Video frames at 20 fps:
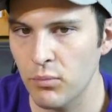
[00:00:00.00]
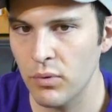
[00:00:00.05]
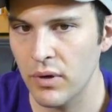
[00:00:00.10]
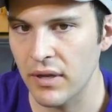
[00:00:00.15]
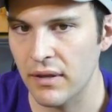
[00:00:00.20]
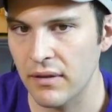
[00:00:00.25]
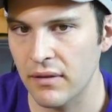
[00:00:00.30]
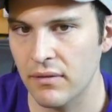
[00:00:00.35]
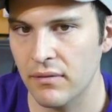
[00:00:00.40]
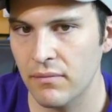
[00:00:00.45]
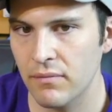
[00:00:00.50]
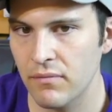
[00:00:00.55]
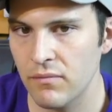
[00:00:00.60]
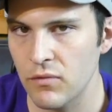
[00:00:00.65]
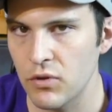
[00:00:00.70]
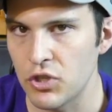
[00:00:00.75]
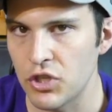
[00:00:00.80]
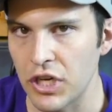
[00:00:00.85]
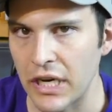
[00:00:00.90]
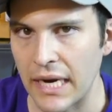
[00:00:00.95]
with
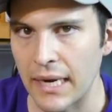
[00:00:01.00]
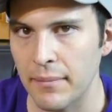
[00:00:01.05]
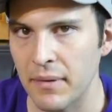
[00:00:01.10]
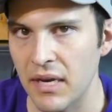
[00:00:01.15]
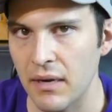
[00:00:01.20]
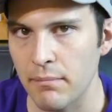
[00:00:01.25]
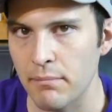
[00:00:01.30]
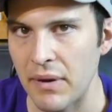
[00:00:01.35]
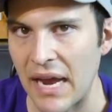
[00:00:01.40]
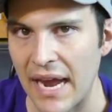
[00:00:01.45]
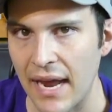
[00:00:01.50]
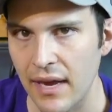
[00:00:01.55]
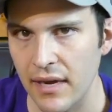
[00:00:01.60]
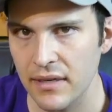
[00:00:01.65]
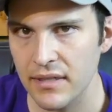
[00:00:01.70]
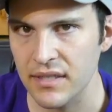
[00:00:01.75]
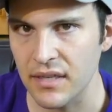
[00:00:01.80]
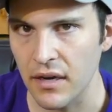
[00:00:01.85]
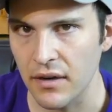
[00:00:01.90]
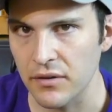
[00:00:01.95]
jamming
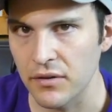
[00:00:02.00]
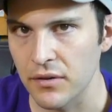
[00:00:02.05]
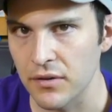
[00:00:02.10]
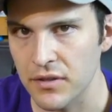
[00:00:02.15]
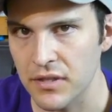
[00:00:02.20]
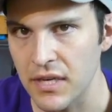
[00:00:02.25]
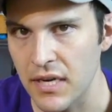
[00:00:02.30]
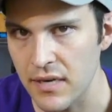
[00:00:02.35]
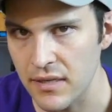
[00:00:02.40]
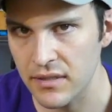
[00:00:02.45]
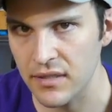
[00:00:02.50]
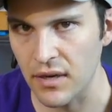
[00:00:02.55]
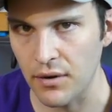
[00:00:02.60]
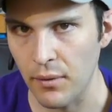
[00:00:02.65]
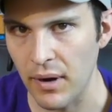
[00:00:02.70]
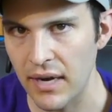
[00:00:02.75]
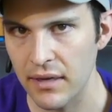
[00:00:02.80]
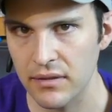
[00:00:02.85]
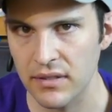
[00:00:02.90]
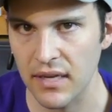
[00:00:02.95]
bags under seats and
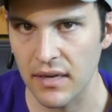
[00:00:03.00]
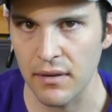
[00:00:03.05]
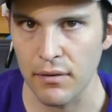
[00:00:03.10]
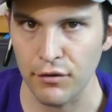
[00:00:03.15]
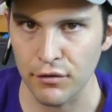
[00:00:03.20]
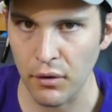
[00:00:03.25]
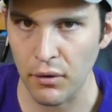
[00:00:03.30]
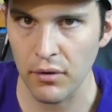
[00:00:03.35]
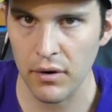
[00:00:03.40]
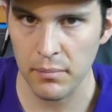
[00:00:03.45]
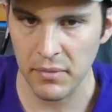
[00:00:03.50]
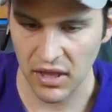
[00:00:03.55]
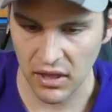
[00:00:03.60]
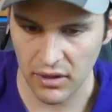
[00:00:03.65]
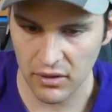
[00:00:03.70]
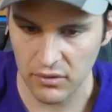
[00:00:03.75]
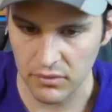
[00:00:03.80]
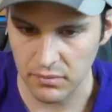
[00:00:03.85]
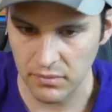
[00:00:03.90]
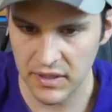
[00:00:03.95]
rounds and throwing them in
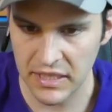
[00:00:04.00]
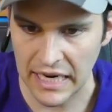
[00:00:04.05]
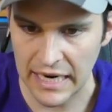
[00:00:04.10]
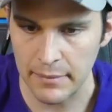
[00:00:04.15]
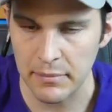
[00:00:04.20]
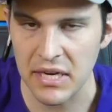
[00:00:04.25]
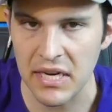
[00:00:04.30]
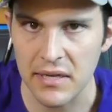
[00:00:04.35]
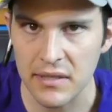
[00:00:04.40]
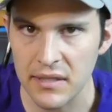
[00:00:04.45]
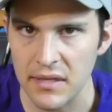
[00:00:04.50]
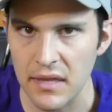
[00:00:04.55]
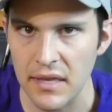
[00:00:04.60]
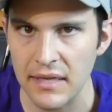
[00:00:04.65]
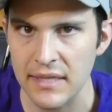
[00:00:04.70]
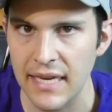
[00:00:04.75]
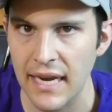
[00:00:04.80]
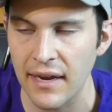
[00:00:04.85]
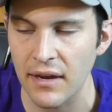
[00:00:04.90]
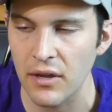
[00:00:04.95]
little cubbies in the
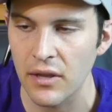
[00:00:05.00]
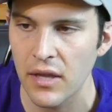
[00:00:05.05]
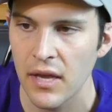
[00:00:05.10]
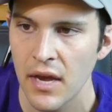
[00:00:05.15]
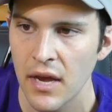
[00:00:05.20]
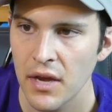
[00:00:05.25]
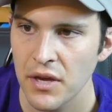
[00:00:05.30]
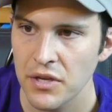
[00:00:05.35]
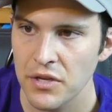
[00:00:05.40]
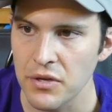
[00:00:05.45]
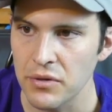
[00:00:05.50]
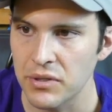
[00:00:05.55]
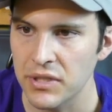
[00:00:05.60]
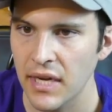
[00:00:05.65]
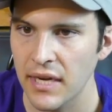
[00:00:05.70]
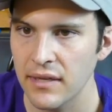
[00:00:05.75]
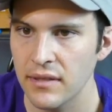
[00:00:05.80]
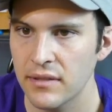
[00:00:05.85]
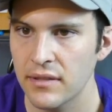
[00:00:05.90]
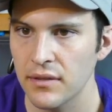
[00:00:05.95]
tail, you
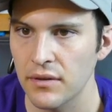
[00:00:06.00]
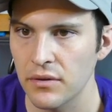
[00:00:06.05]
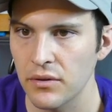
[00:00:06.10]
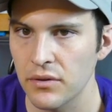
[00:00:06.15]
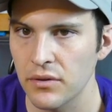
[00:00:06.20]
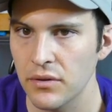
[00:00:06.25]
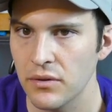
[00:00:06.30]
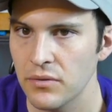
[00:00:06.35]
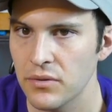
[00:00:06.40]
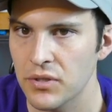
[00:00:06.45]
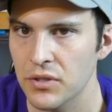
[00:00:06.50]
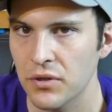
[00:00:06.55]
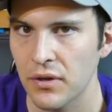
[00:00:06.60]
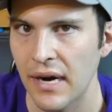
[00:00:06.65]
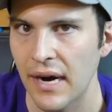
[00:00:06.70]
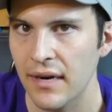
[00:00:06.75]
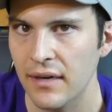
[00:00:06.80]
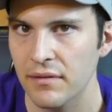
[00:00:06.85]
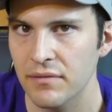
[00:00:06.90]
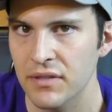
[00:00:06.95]
tend to lose
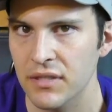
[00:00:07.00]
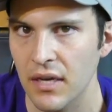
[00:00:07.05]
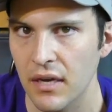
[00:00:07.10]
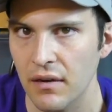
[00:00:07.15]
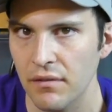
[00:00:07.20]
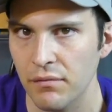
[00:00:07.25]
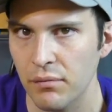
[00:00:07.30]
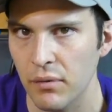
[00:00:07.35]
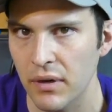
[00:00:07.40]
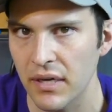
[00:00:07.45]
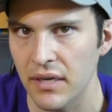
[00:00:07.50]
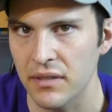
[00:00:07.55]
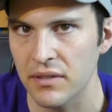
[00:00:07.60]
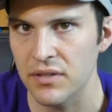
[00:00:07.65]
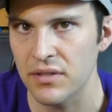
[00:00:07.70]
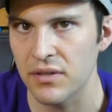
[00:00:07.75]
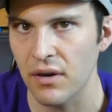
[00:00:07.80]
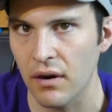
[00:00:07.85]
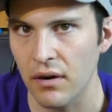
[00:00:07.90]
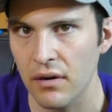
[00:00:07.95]
track of stuff when
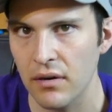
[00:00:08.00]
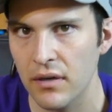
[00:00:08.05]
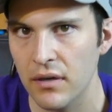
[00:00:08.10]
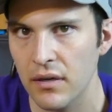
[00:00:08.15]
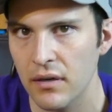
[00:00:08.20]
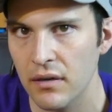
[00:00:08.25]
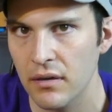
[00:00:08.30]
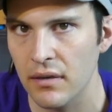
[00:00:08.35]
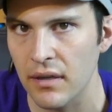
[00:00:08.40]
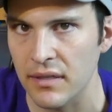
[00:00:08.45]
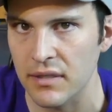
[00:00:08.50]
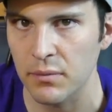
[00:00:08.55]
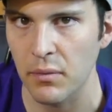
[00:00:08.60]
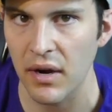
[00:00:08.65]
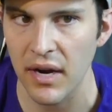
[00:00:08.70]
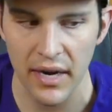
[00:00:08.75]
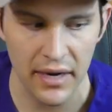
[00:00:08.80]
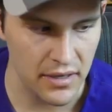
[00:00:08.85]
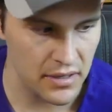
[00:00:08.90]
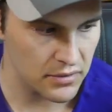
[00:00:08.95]
it's dark. That's
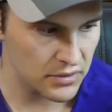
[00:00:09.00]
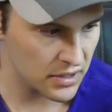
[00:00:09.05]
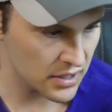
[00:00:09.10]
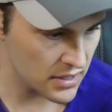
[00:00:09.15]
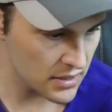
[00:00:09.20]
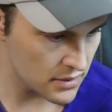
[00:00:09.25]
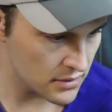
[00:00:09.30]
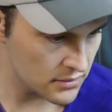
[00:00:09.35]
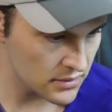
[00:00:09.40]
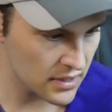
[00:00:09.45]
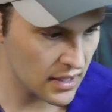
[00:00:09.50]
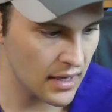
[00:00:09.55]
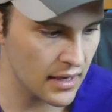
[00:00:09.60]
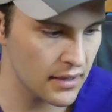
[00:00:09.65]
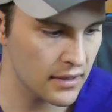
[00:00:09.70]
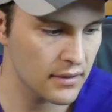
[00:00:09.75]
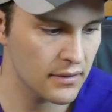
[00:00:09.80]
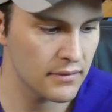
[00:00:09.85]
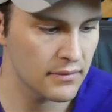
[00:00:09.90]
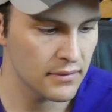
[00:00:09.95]
why I usually use like